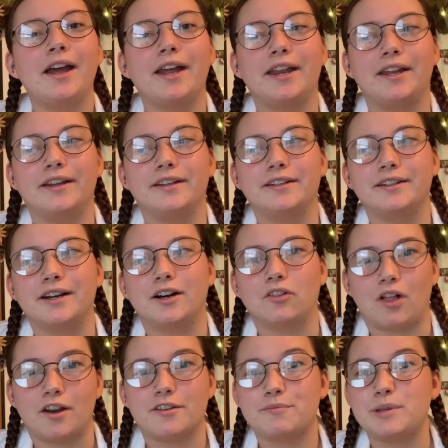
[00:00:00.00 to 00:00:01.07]
and a
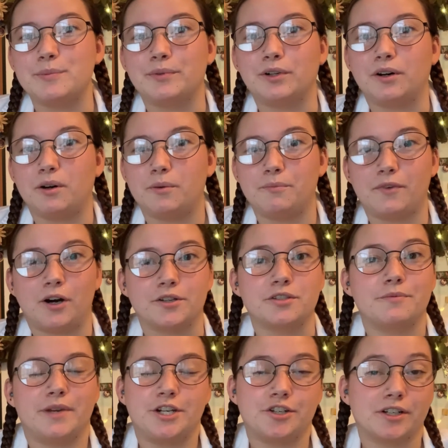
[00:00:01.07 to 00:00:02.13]
lot of people
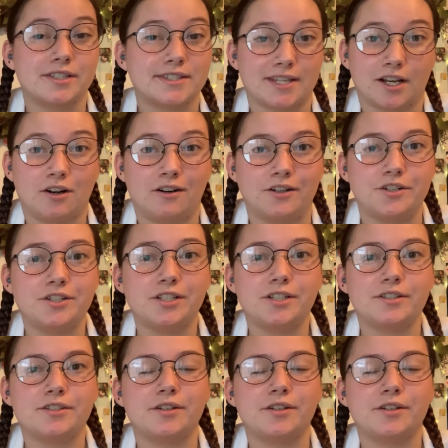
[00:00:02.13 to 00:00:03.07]
also major in psychology.